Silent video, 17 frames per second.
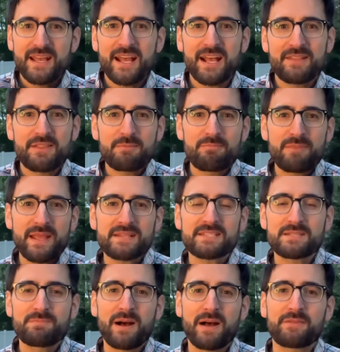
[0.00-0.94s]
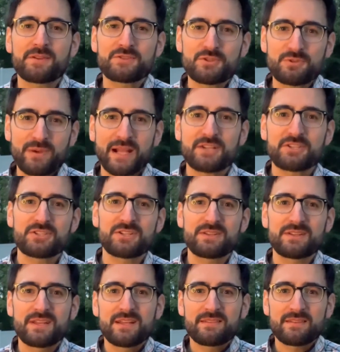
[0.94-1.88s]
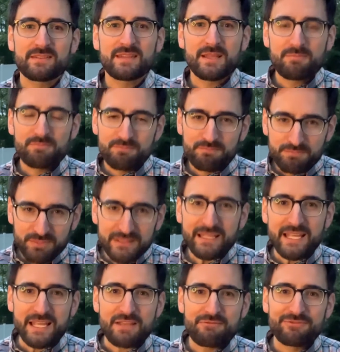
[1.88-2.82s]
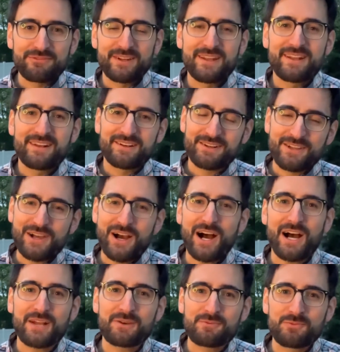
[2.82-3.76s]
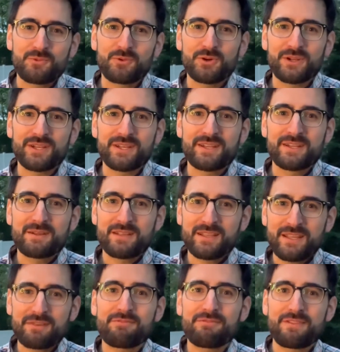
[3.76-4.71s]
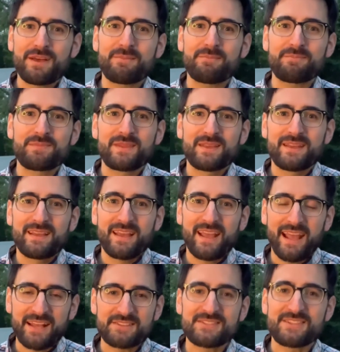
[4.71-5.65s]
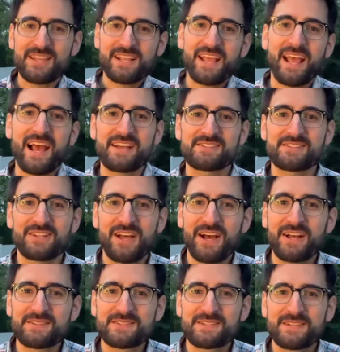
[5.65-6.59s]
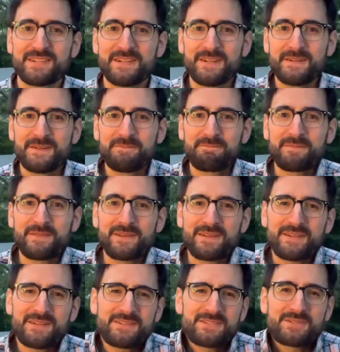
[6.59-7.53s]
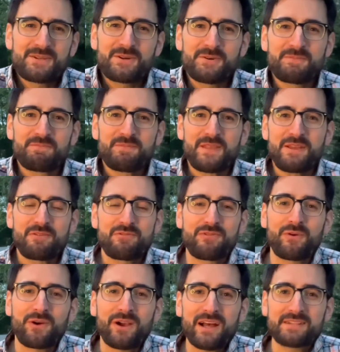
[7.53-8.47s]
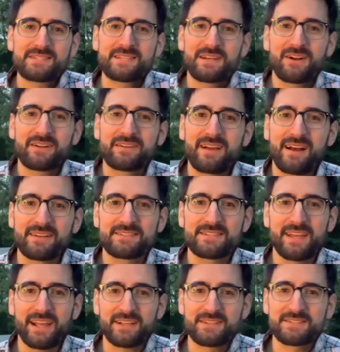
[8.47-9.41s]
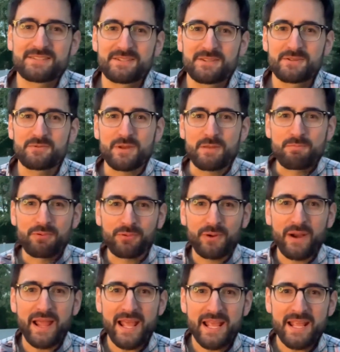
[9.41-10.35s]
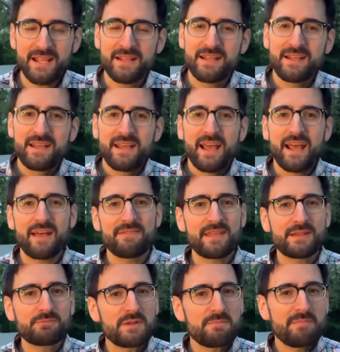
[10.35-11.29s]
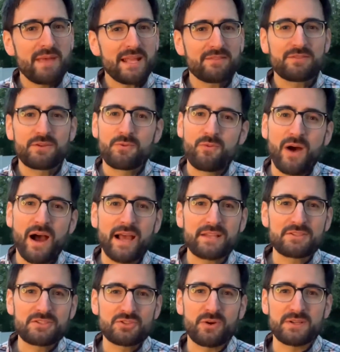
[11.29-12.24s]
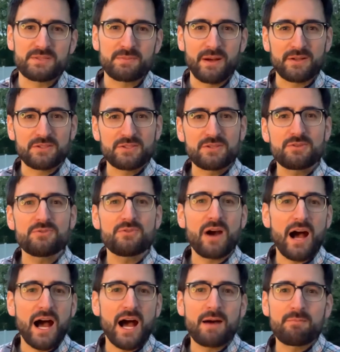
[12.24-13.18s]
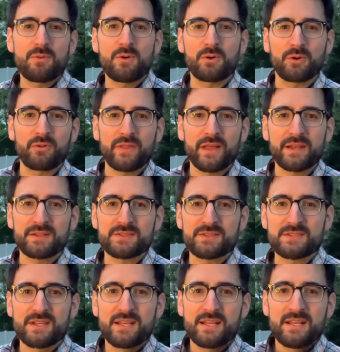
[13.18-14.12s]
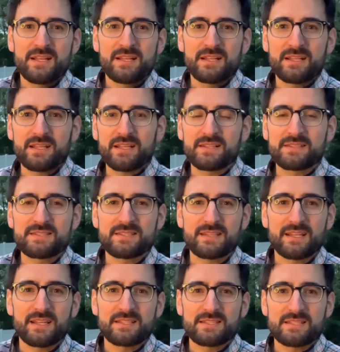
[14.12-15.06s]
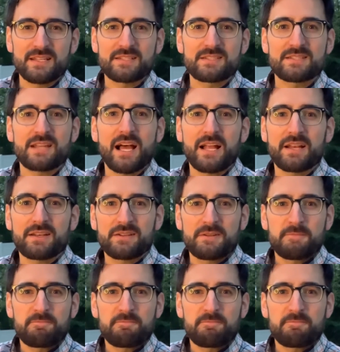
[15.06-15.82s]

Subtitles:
and then based upon the direction that they believe God would give them as they cast lots. So for us in our context, we pray and then we make the wise choice about two amoral. That is, it's not